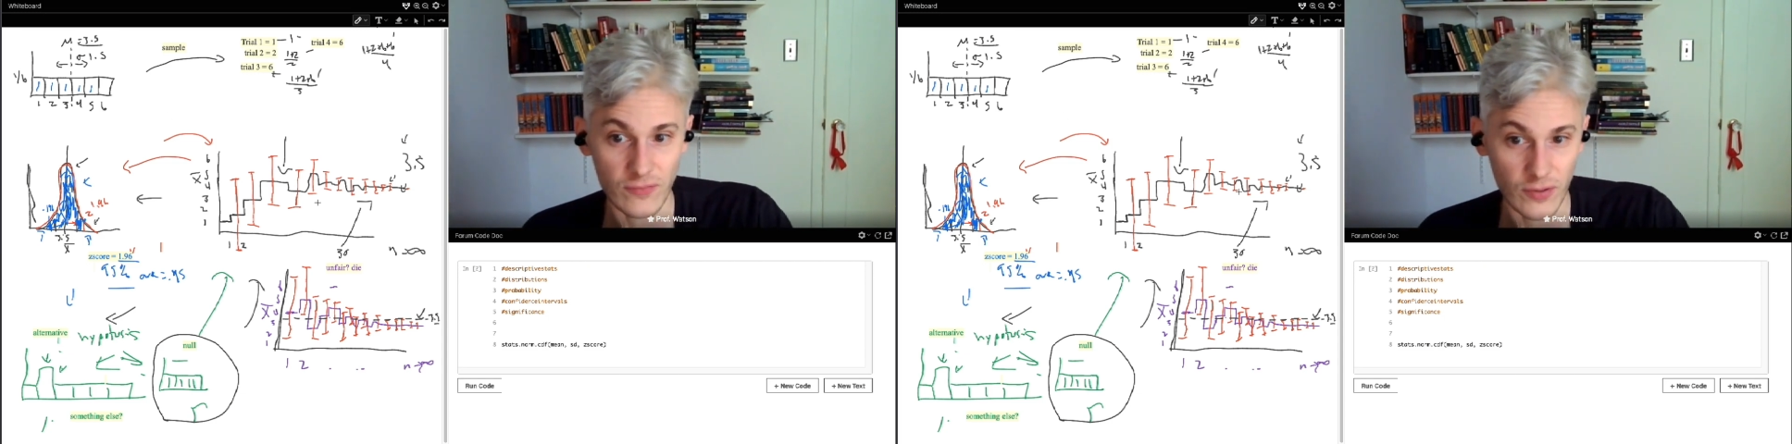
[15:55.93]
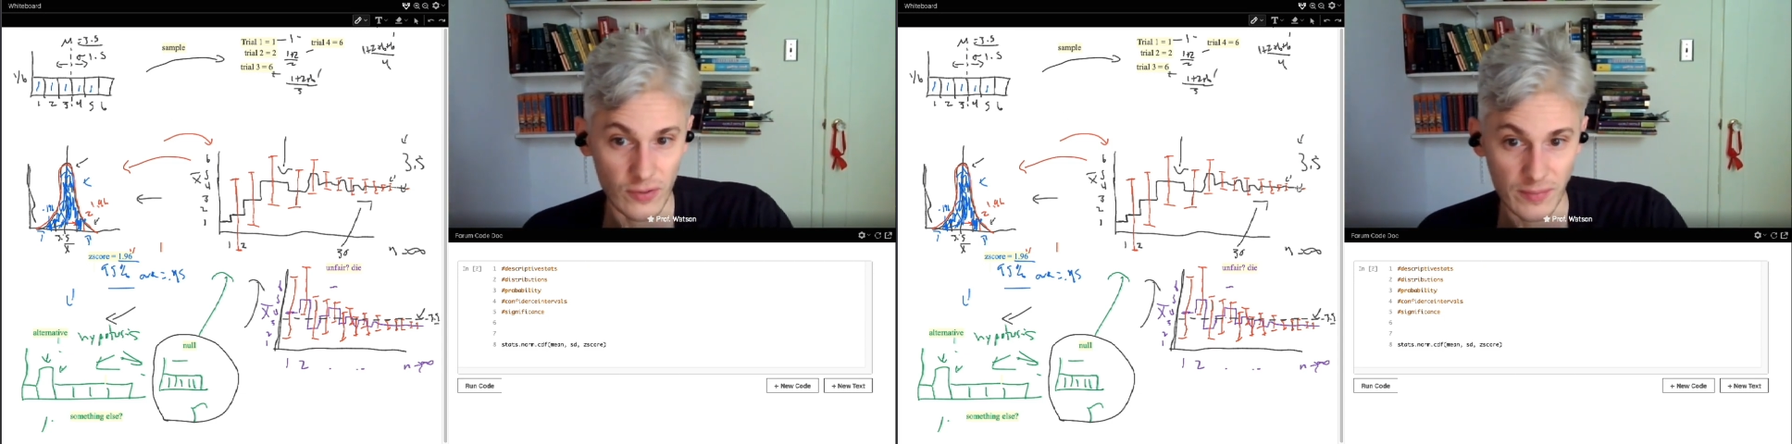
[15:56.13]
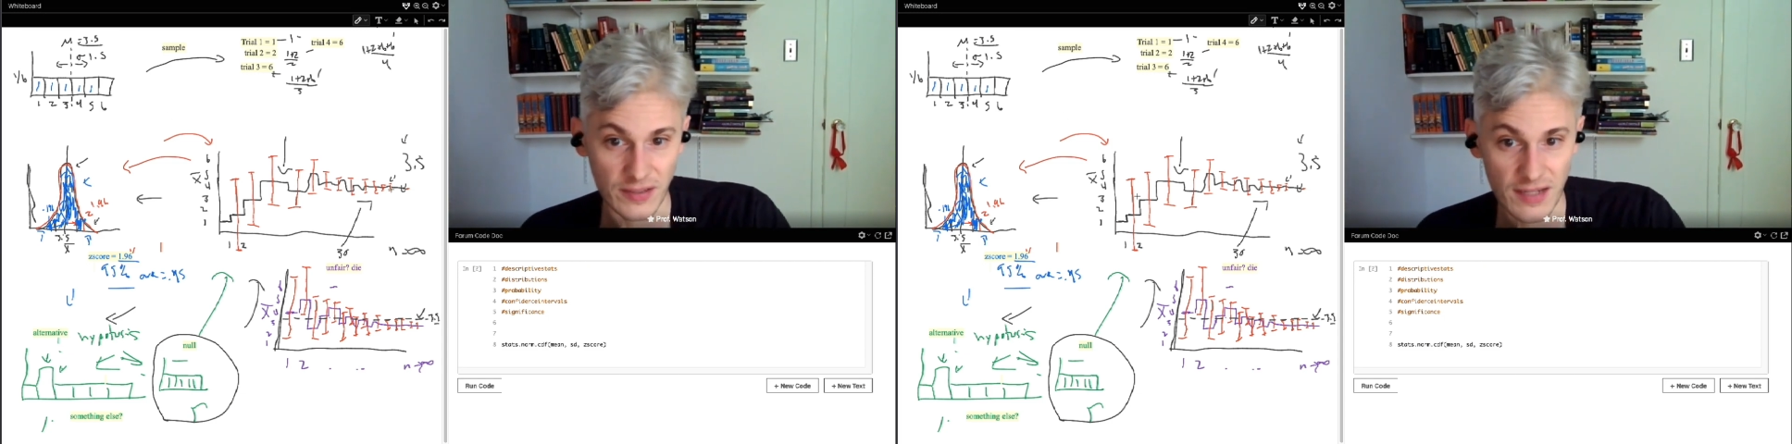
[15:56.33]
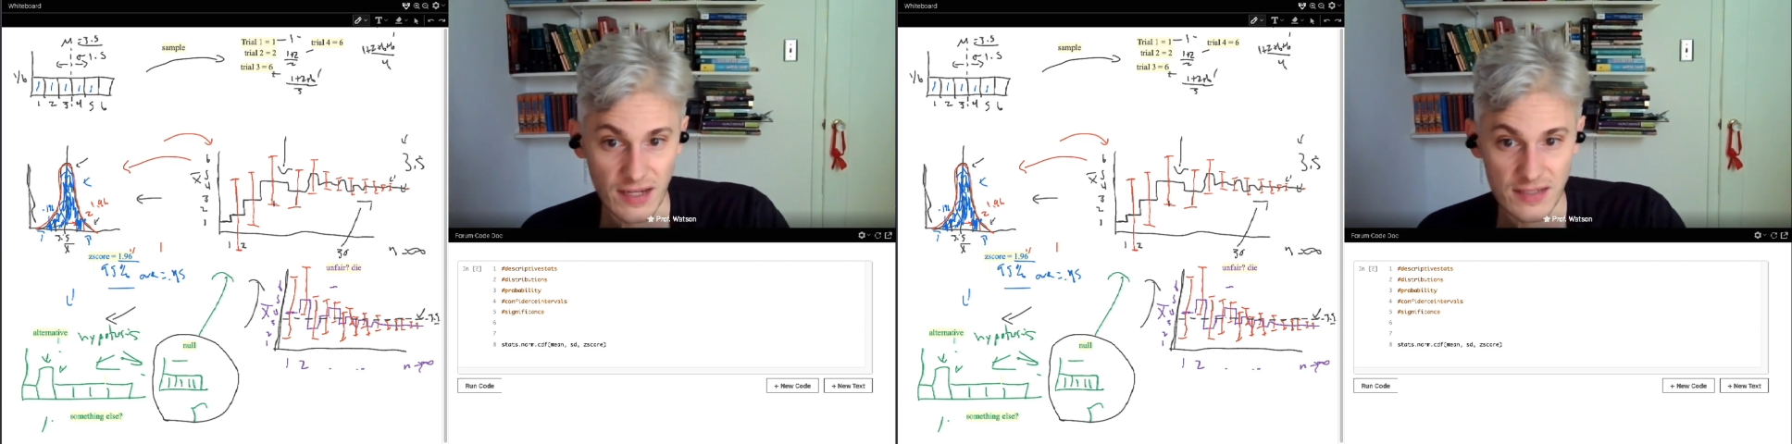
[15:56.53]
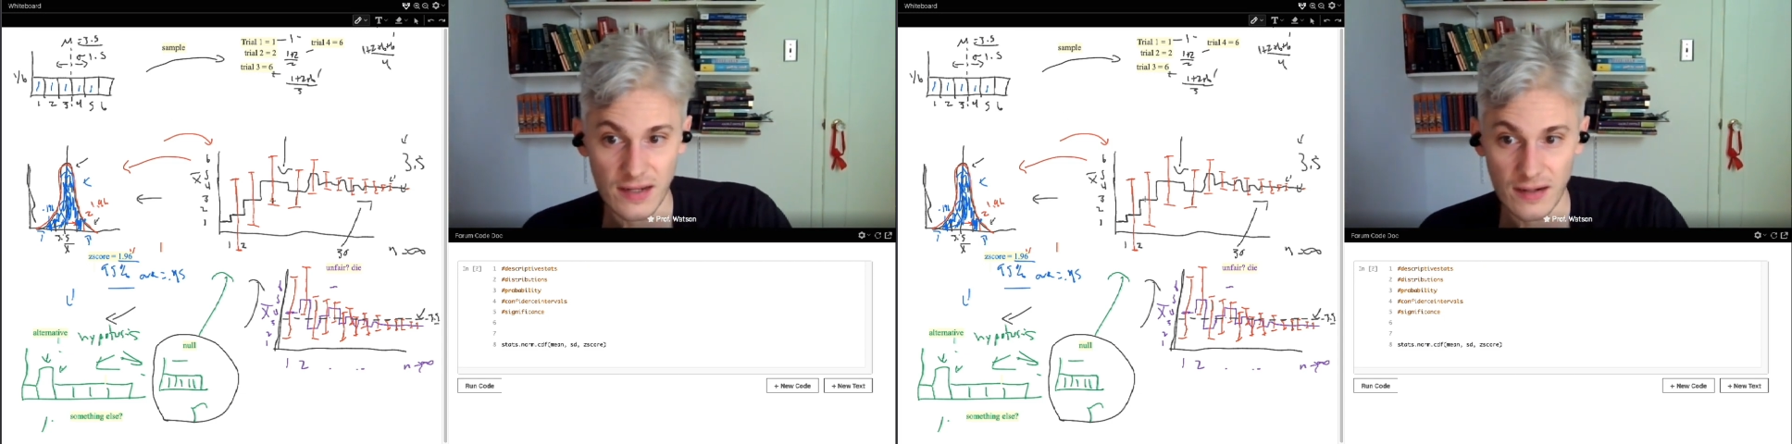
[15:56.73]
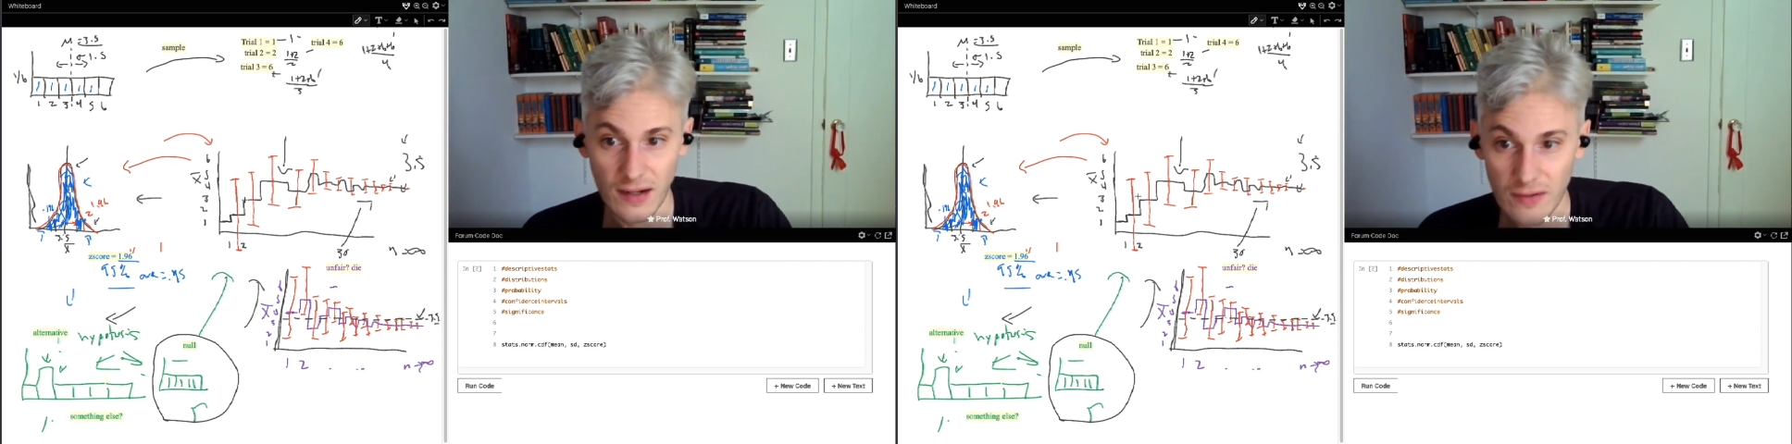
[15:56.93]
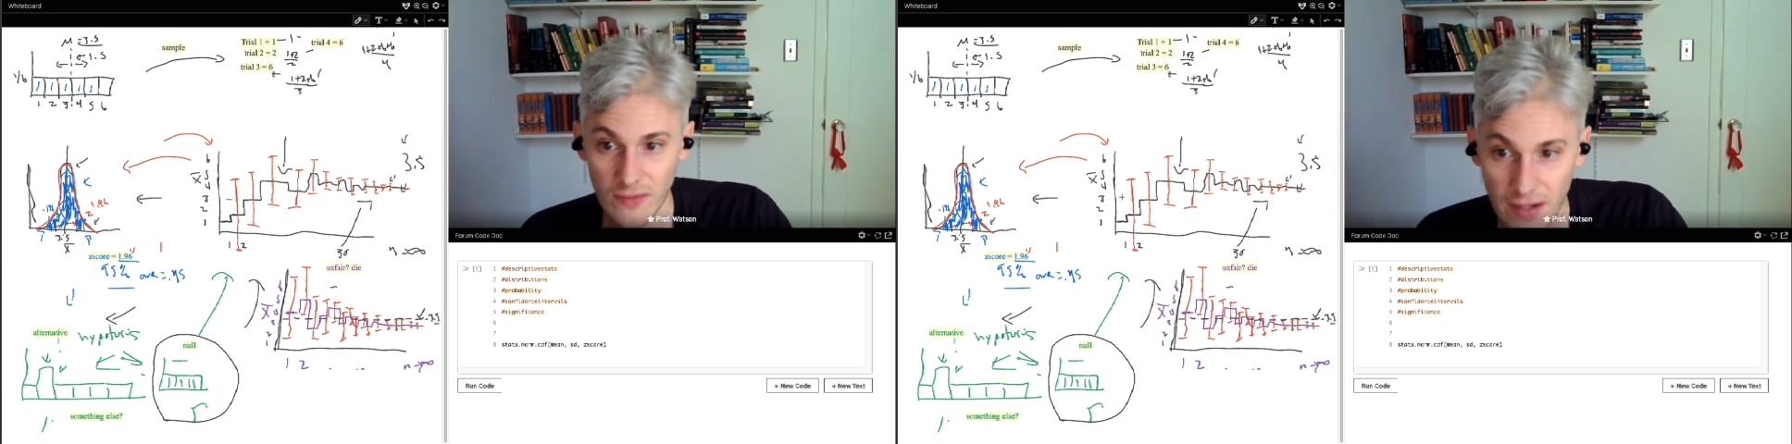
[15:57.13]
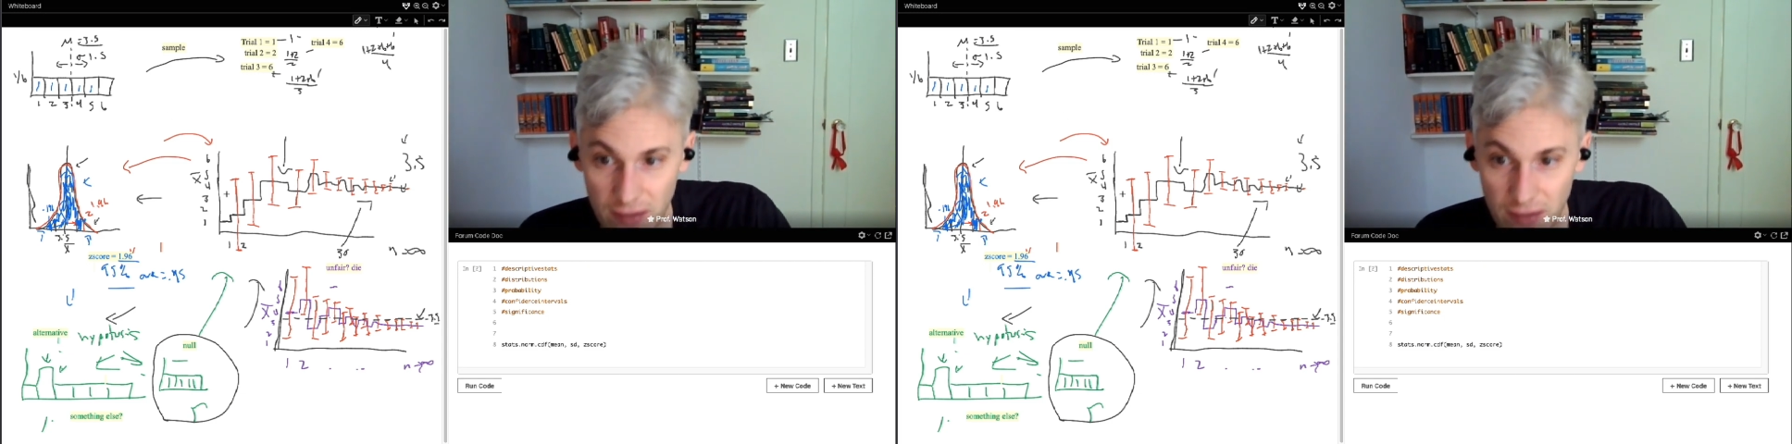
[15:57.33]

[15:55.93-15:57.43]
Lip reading: we were able to test it, right?